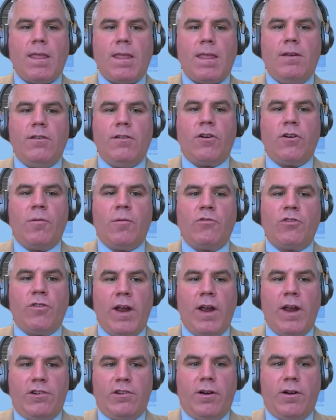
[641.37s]
Durham
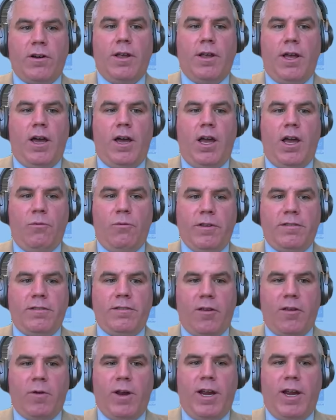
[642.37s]
treasure, uh, and we
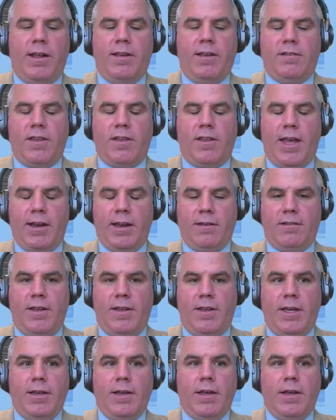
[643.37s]
celebrate his
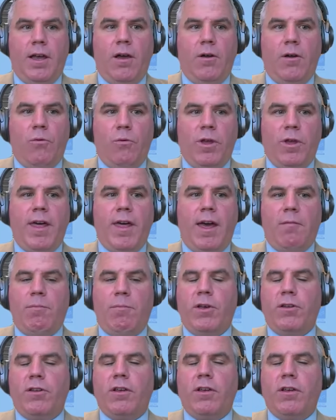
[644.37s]
legacy uh, with that
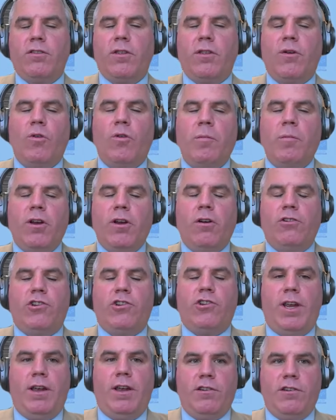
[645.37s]
building. So there will be no
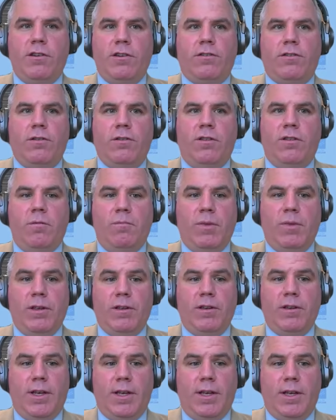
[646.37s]
changes to the
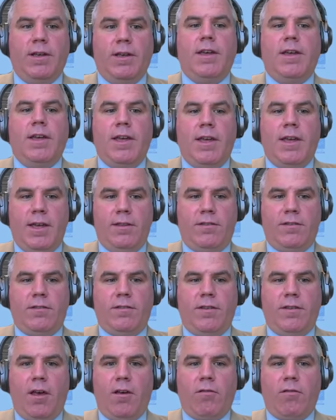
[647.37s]
building
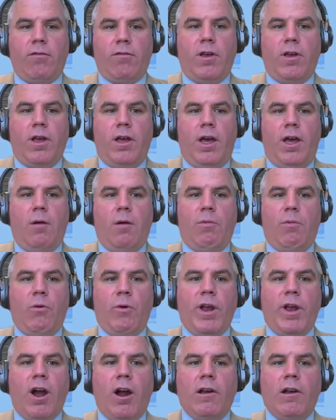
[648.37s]
itself, uh, but
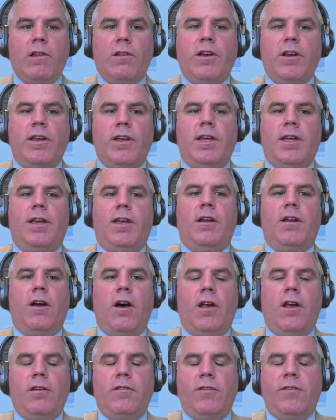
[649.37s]
we are looking at
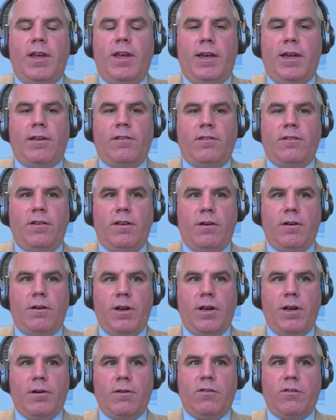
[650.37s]
all of the
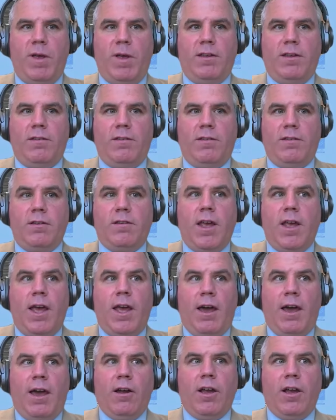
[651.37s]
exterior spaces.
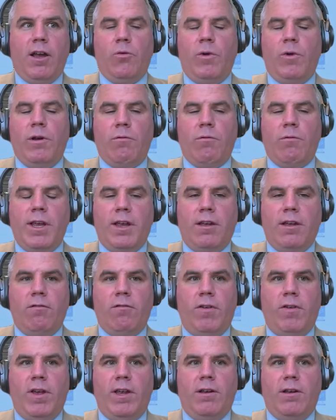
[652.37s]
How can we
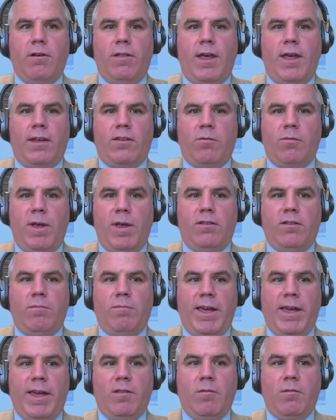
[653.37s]
reconfigure that space,
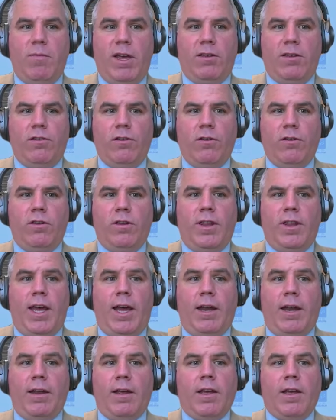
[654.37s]
make the best use of
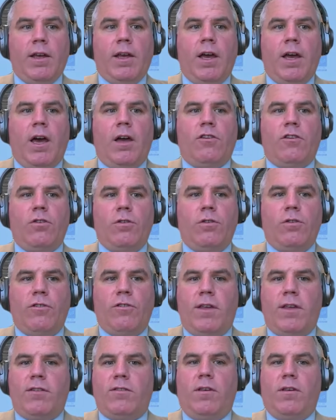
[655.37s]
that uh, to
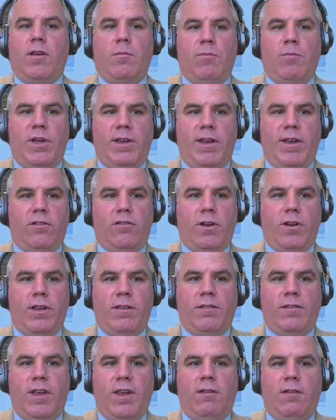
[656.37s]
address pedestrian
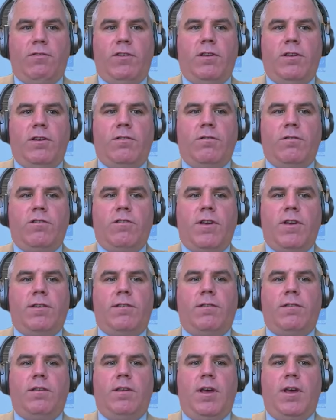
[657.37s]
safety, to
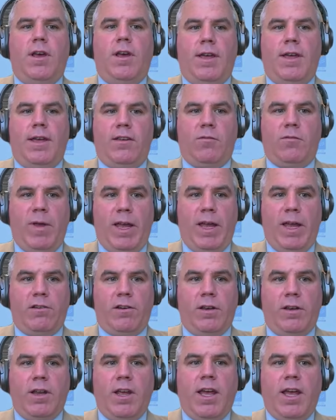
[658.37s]
address uh,
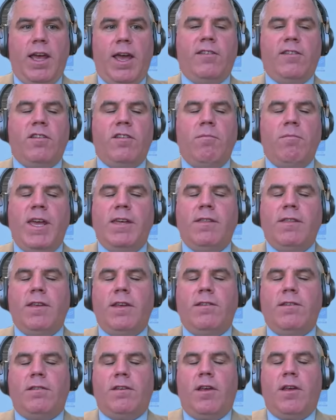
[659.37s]
expansion, and to make
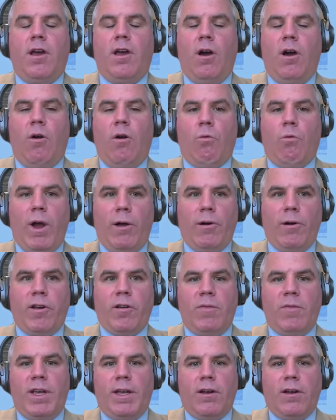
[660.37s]
this a welcoming,